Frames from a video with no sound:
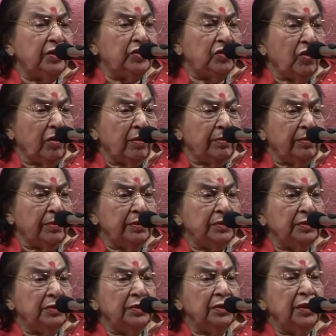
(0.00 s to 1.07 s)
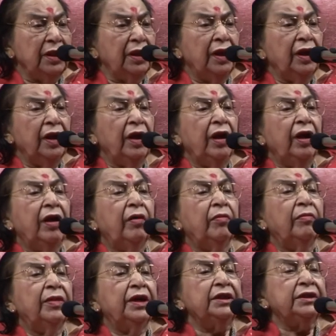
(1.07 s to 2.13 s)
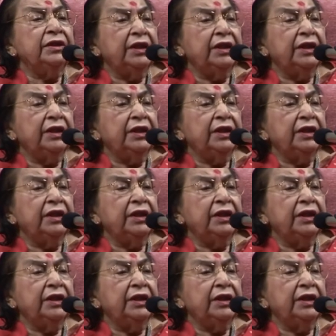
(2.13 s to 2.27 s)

job, much